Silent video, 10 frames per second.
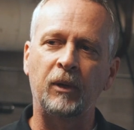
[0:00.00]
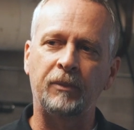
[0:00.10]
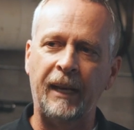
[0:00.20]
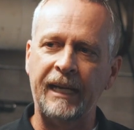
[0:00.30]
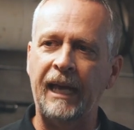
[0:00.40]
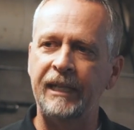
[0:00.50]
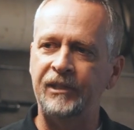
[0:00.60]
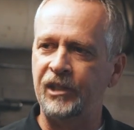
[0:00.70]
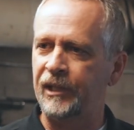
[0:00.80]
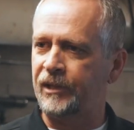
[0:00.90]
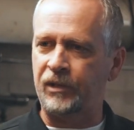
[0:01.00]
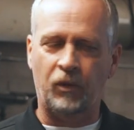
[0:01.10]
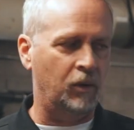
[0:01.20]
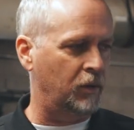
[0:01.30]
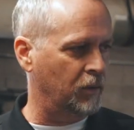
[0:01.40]
with my gauges
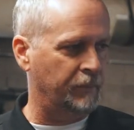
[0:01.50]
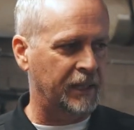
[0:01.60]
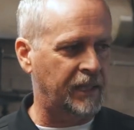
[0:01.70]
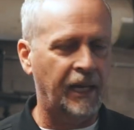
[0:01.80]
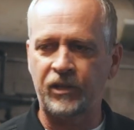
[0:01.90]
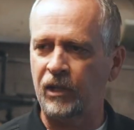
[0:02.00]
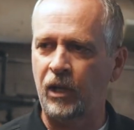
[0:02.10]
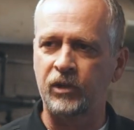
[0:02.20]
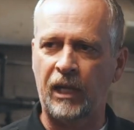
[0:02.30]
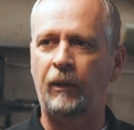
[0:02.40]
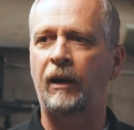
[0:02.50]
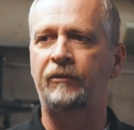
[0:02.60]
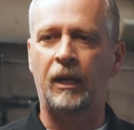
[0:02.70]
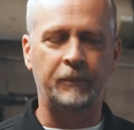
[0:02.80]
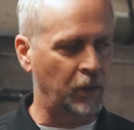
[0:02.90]
or, or my Testos,
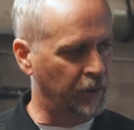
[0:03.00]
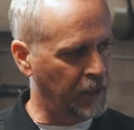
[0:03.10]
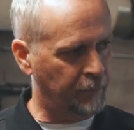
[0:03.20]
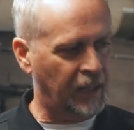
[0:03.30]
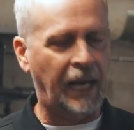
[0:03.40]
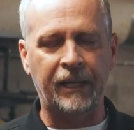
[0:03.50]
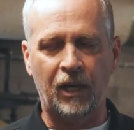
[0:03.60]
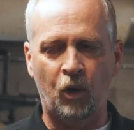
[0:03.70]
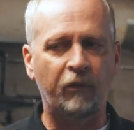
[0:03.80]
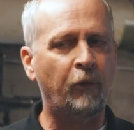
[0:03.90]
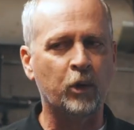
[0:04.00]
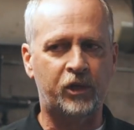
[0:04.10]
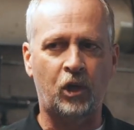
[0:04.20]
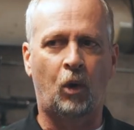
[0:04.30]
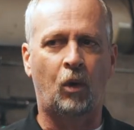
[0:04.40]
however I'm doing it, but I know for
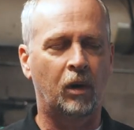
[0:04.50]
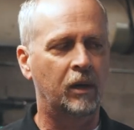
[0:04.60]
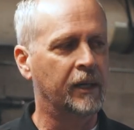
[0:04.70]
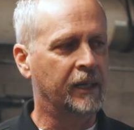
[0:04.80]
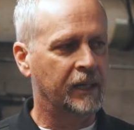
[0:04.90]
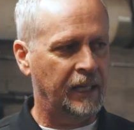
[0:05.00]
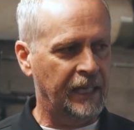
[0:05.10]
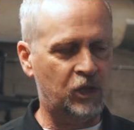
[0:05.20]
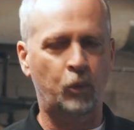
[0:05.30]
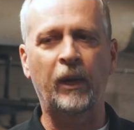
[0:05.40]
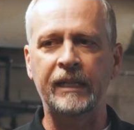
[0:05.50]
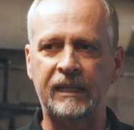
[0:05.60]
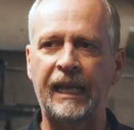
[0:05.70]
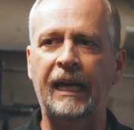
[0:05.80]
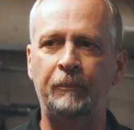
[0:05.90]
sure it's reading
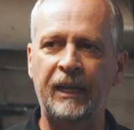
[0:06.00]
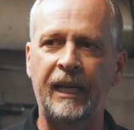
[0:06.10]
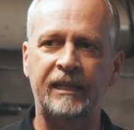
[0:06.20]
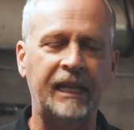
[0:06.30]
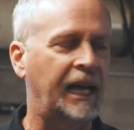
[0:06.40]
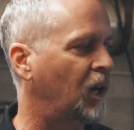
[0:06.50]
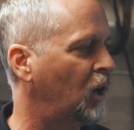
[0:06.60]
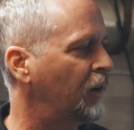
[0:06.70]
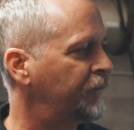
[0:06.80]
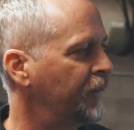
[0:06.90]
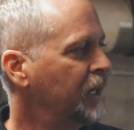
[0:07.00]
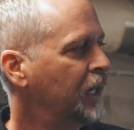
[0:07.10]
10 psi off.